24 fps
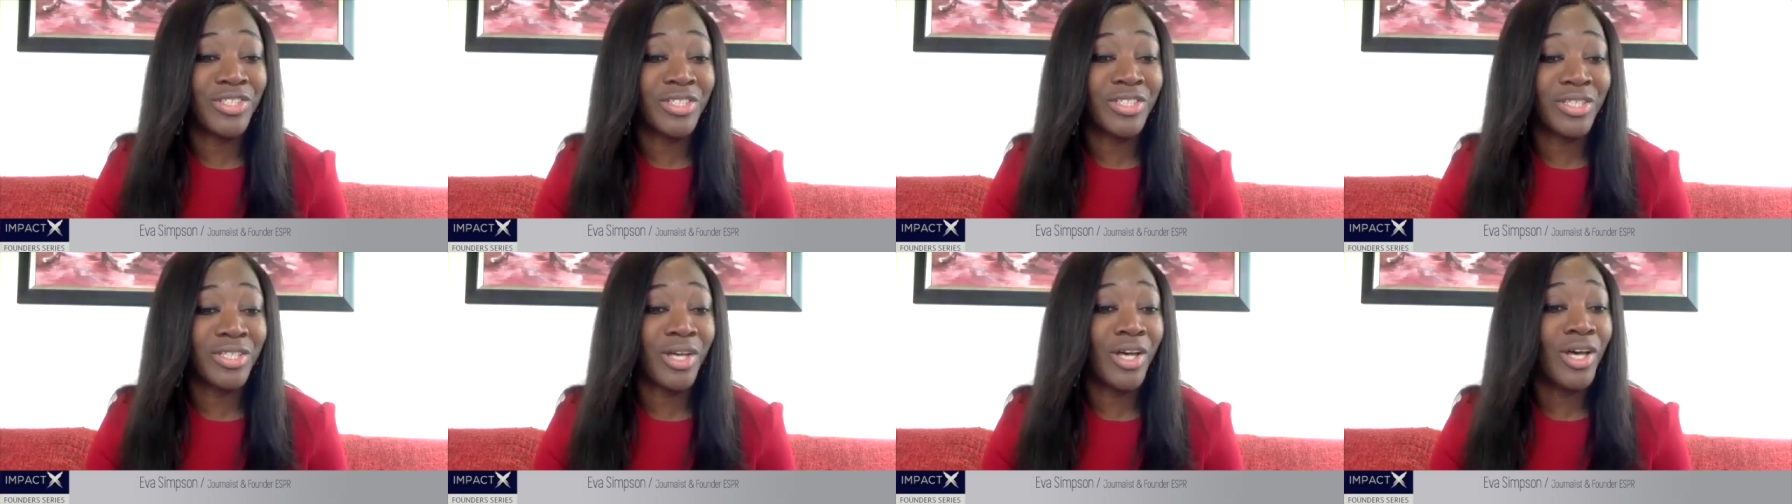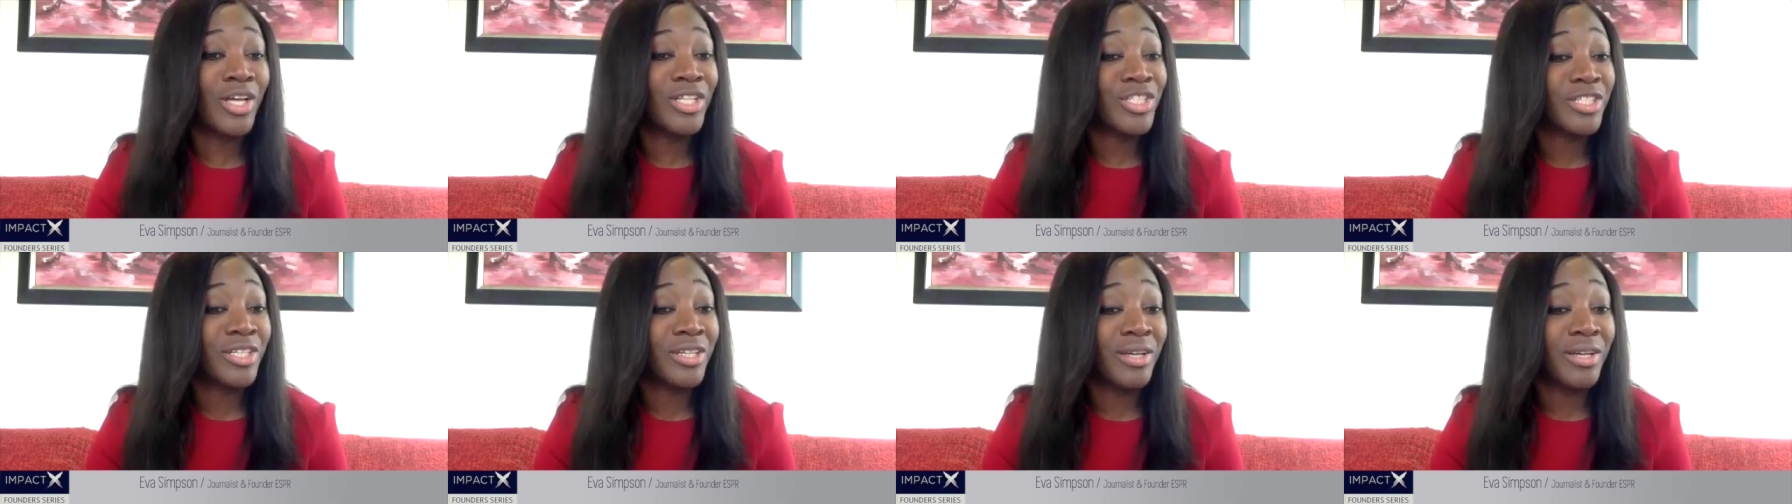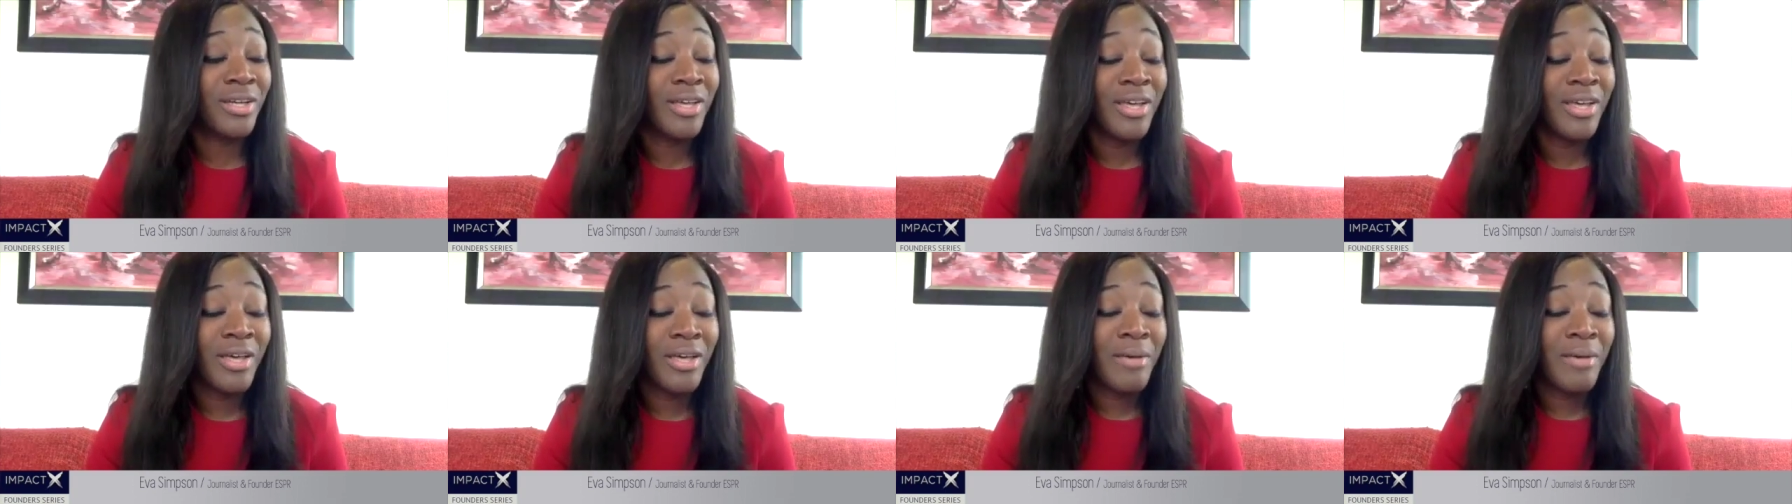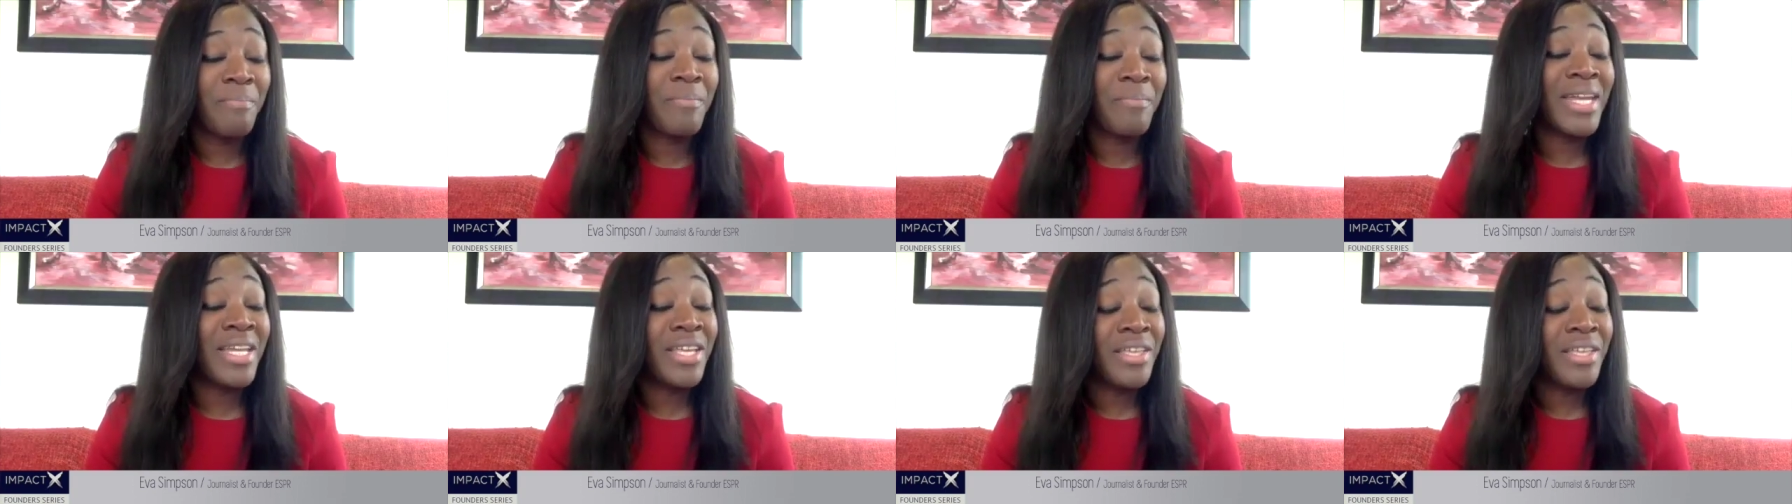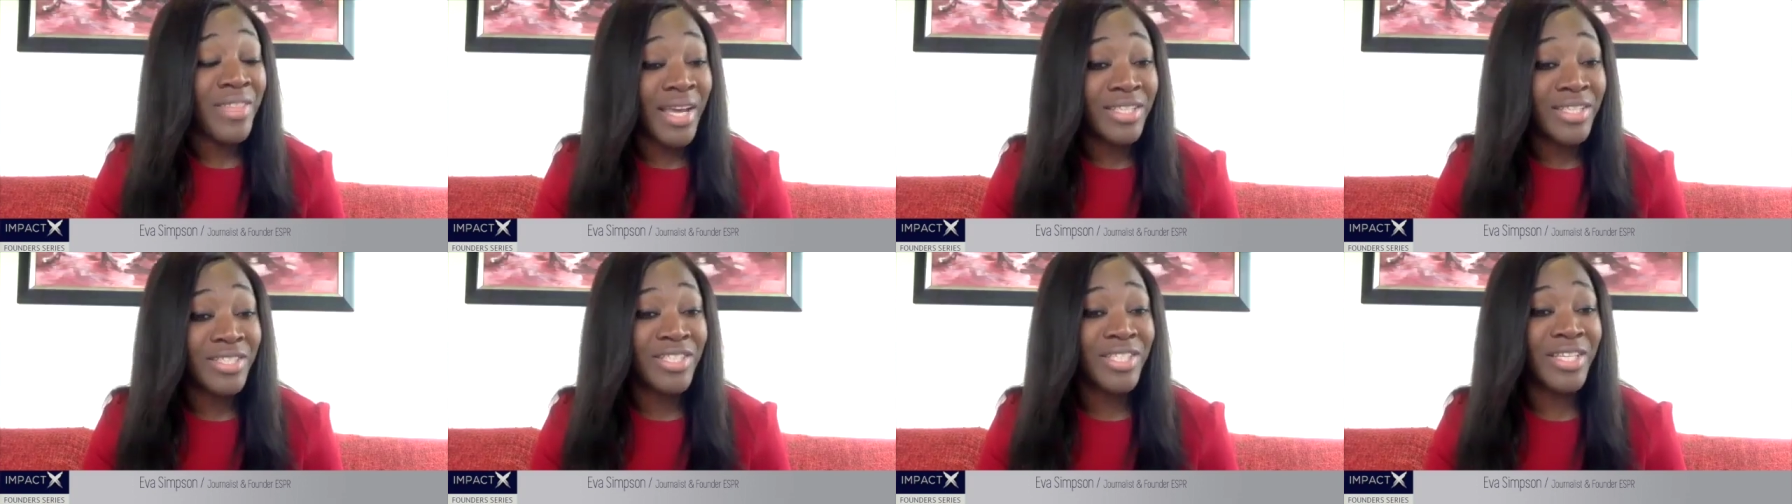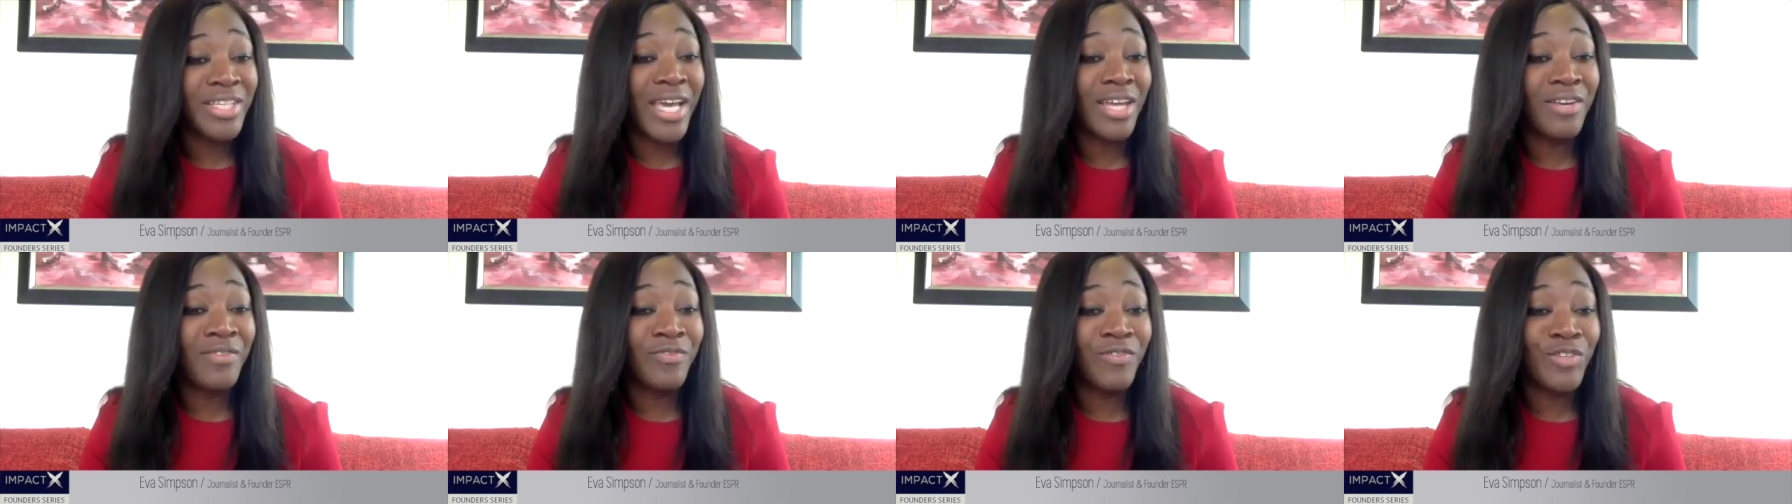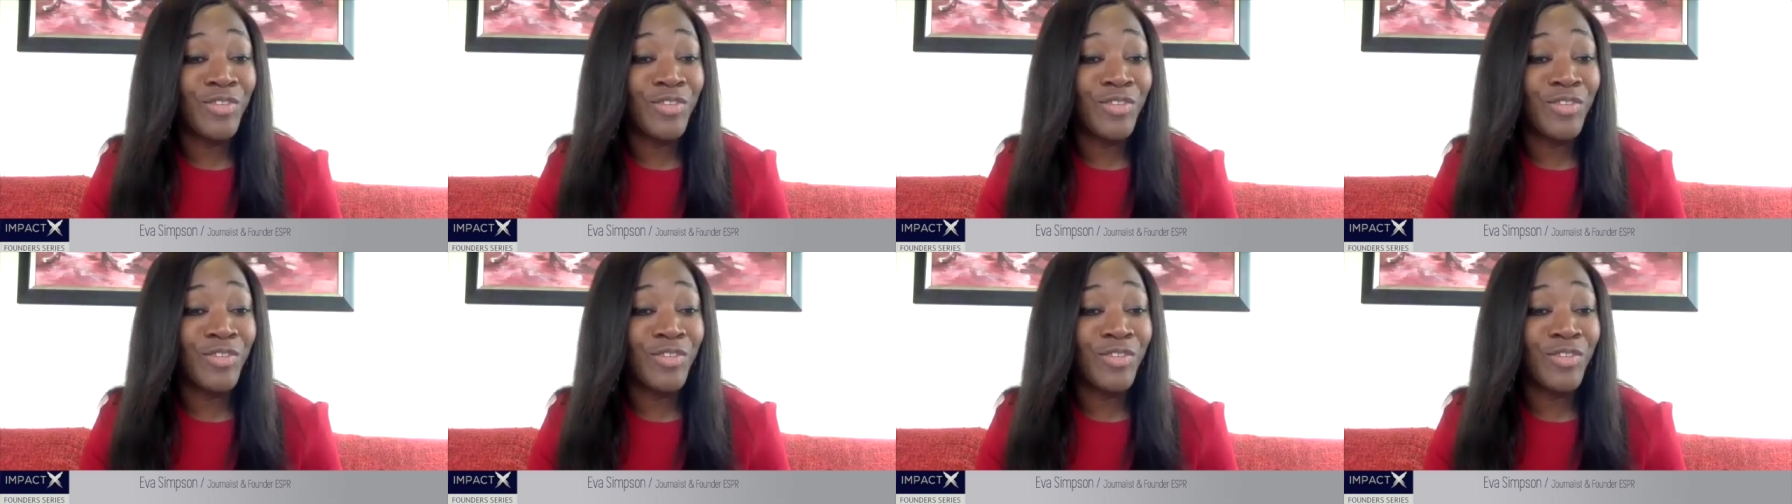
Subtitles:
So Ursula, many thanks again for